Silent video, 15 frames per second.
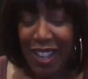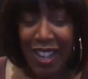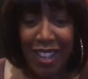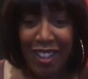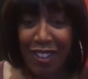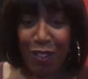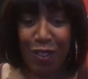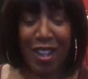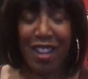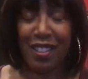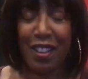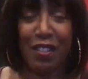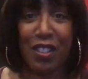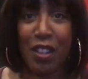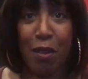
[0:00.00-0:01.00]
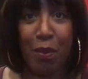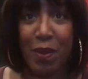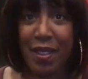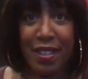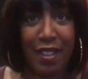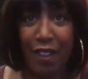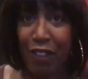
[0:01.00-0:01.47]
Oh gosh, I have so
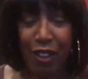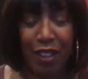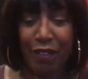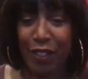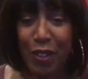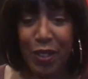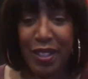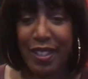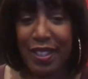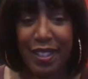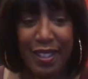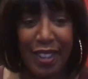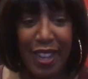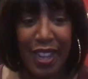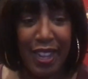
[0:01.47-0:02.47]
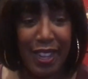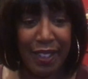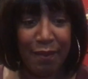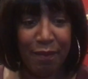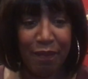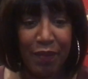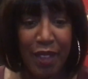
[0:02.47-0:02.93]
several influences.
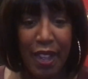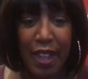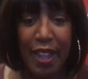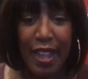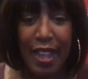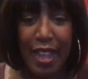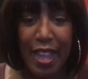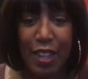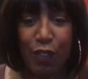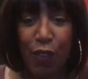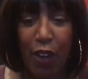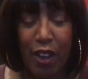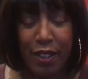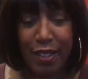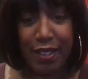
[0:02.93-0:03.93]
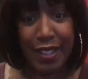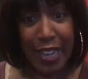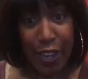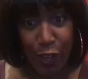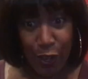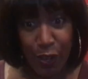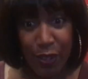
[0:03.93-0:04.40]
Um, as far as
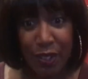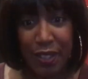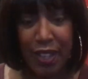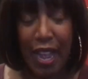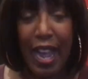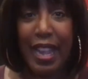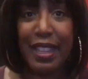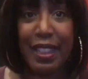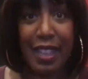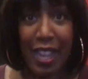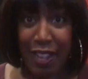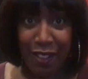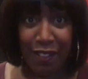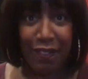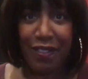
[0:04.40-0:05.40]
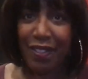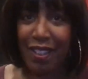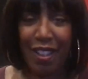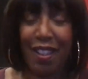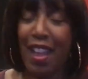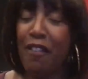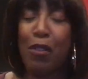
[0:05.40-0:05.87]
singers, I love.
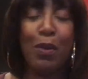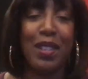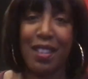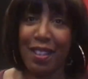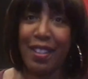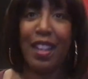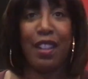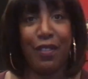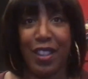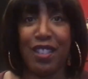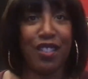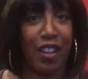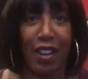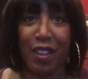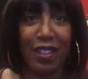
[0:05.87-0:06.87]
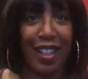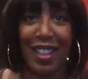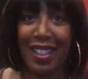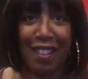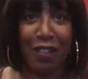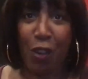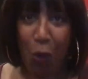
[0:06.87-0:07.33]
Everyone says Ella Fitzgerald,
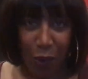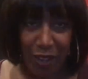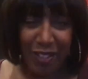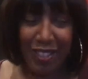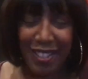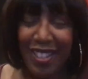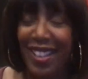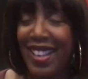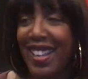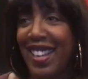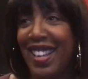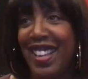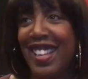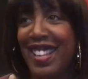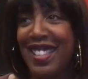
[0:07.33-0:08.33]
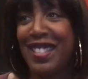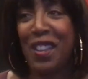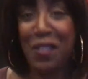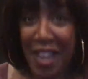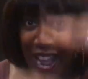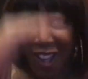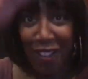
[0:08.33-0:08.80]
like of course. So
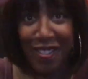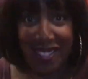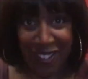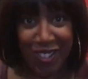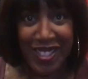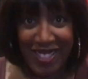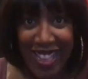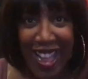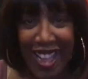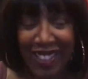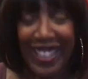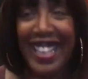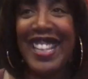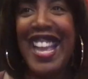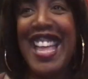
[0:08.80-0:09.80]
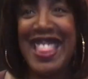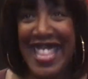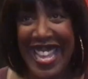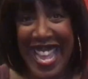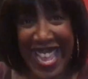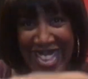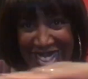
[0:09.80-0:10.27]
now there's the Ella. And
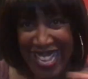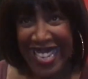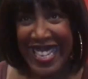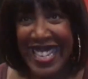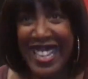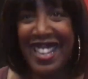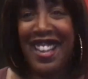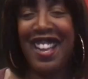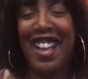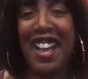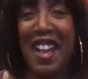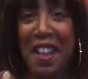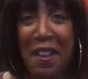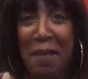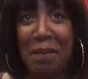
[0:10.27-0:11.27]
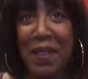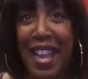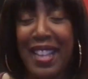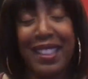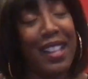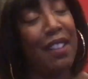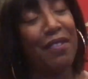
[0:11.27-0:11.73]
then um,
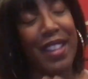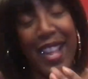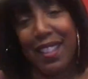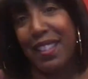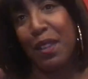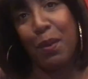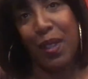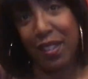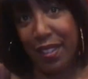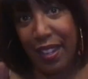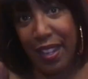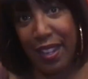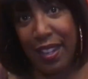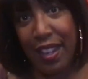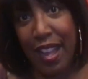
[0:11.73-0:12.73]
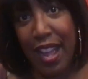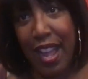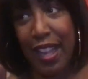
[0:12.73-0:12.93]
I love Nancy Wilson.